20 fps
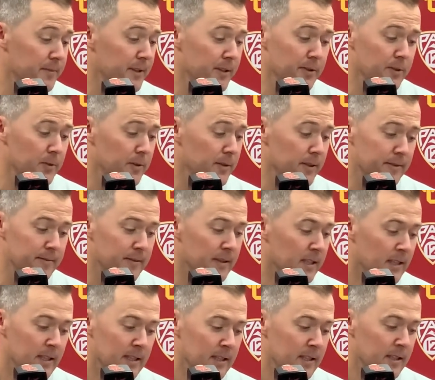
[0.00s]
And you can
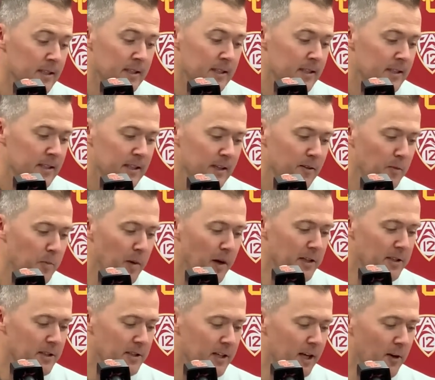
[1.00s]
everybody
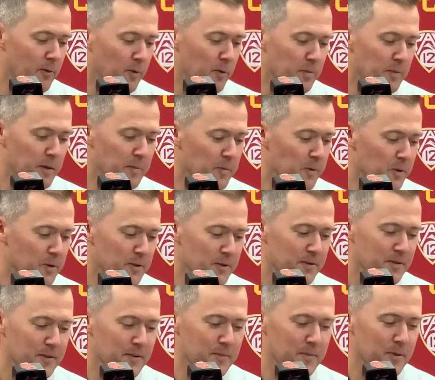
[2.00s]
just kind of remembers
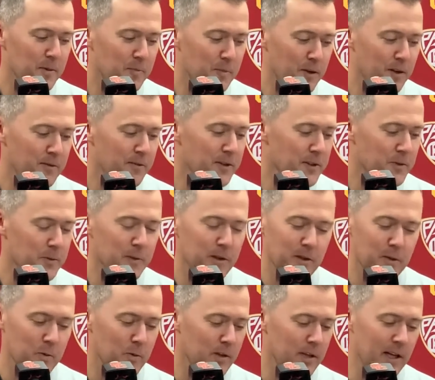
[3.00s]
the, the previous week
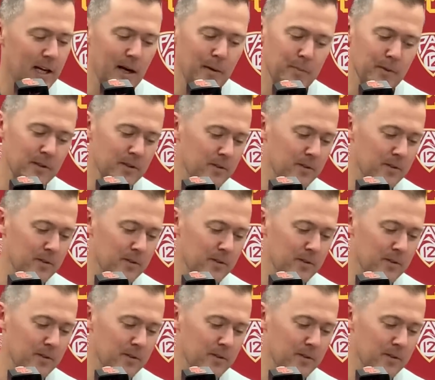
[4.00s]
or what happened.